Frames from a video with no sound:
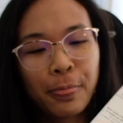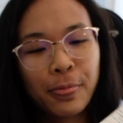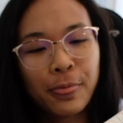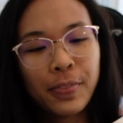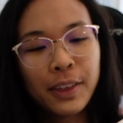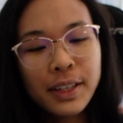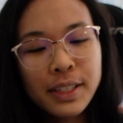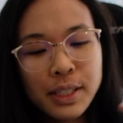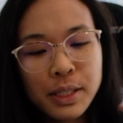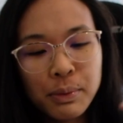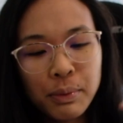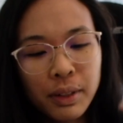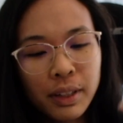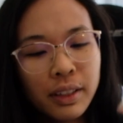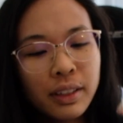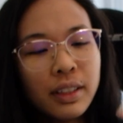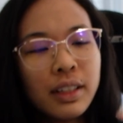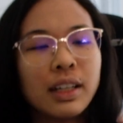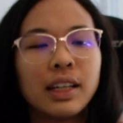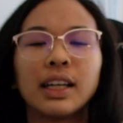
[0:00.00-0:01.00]
This
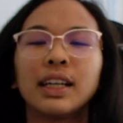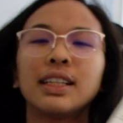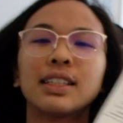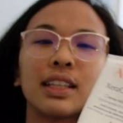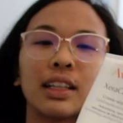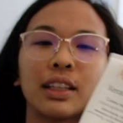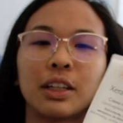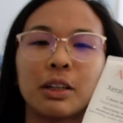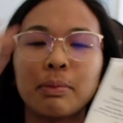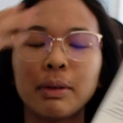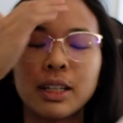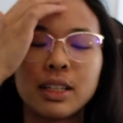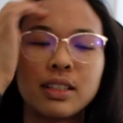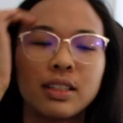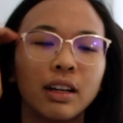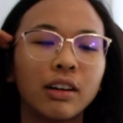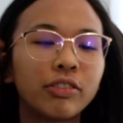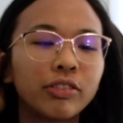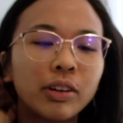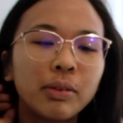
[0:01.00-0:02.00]
one is a little bit
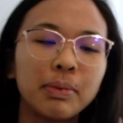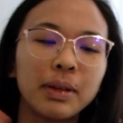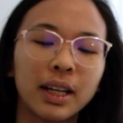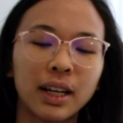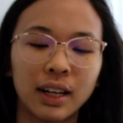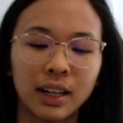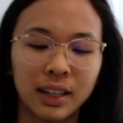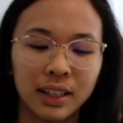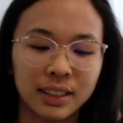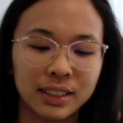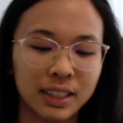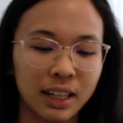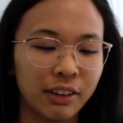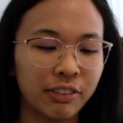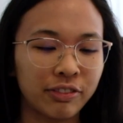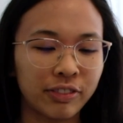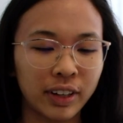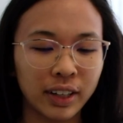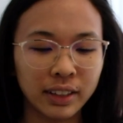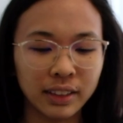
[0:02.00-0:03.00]
different because I
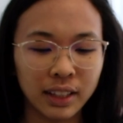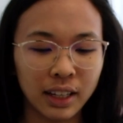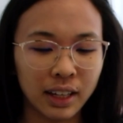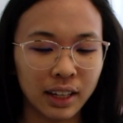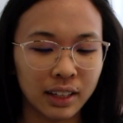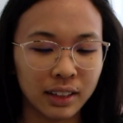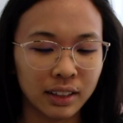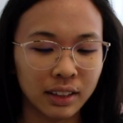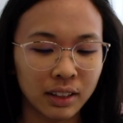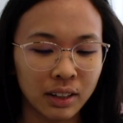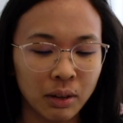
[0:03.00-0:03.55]
find that